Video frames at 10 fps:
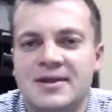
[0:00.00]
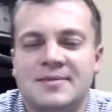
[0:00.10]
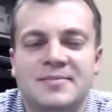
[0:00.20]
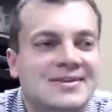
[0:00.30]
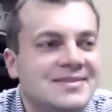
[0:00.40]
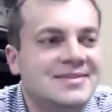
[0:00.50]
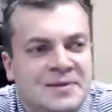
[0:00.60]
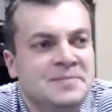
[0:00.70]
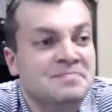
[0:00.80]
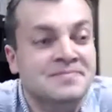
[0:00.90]
I mean,
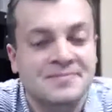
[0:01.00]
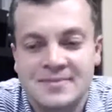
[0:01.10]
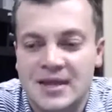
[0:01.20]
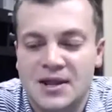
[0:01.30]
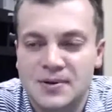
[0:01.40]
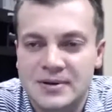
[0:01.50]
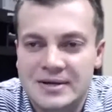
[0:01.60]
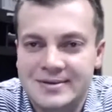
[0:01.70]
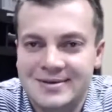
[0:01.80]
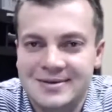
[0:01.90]
you
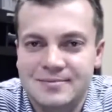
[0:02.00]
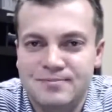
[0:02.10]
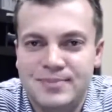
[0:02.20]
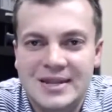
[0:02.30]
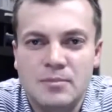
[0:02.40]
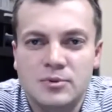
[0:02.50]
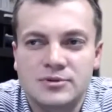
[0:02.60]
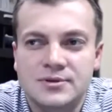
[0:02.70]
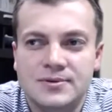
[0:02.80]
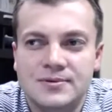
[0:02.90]
know, being able
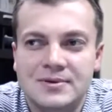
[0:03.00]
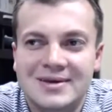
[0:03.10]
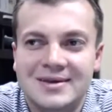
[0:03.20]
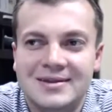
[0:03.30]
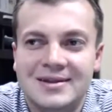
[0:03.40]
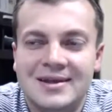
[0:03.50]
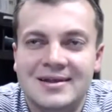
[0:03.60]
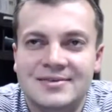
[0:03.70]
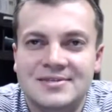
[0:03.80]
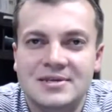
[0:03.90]
to and
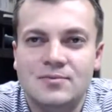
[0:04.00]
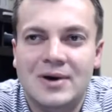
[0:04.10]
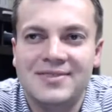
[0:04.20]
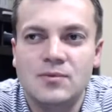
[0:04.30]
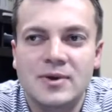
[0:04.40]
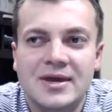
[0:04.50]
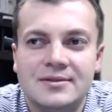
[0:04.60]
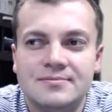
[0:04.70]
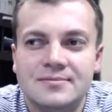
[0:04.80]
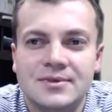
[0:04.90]
see, I think we
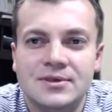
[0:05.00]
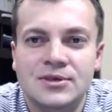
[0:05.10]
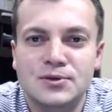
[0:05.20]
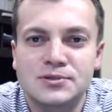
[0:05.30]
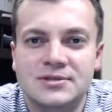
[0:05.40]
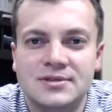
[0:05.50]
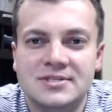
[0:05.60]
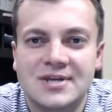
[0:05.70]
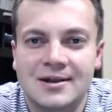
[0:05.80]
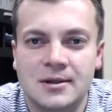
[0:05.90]
get used to this
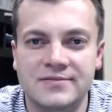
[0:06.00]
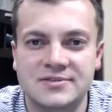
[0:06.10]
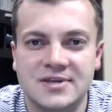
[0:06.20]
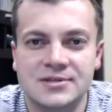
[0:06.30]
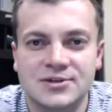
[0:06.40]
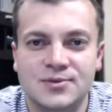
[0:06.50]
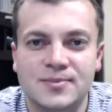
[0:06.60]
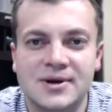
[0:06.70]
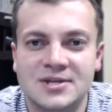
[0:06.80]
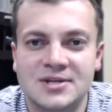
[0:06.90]
kind of lifestyle so
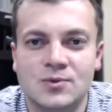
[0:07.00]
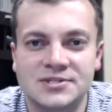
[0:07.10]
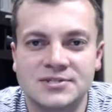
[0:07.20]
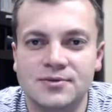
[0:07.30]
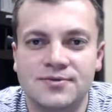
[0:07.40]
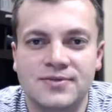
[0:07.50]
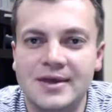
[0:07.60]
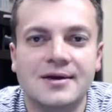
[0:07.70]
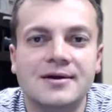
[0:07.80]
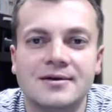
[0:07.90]
much that we just don't
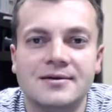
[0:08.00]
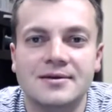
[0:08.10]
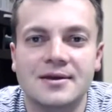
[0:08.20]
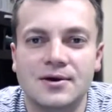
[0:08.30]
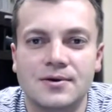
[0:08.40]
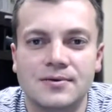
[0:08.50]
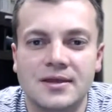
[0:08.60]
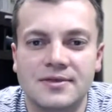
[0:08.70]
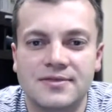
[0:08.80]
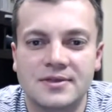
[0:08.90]
think,
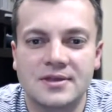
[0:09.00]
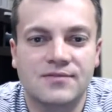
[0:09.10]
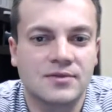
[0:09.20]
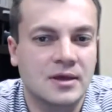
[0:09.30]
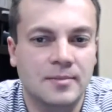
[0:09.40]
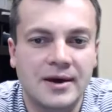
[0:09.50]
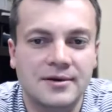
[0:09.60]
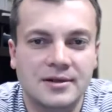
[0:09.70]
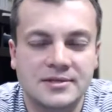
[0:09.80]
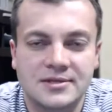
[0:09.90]
anything differently
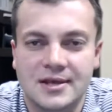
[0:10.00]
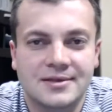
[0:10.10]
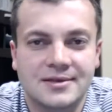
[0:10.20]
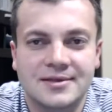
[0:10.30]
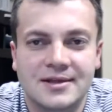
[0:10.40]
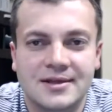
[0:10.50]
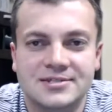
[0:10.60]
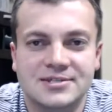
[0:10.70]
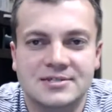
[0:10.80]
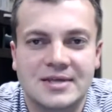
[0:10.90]
about it. It's like that's
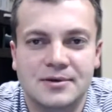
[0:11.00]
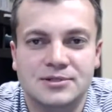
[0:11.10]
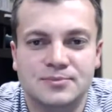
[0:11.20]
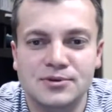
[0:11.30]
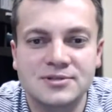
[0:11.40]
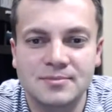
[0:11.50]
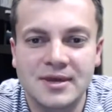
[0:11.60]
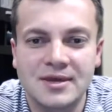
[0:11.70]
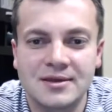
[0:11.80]
just how it's supposed to be.